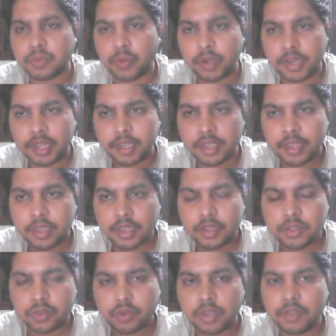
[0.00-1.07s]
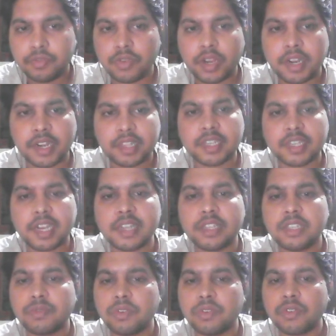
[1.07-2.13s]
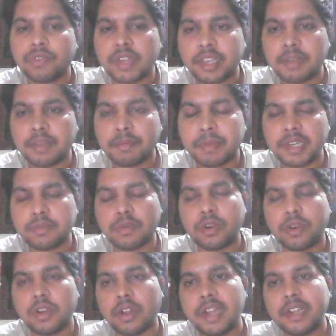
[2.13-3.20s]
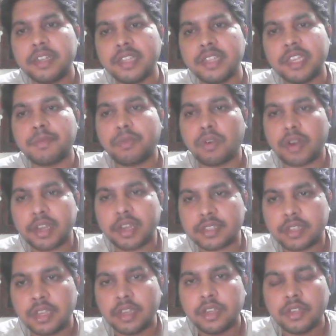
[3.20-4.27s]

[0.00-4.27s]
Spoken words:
only, so if you understand these 4 or 5 companies and their products,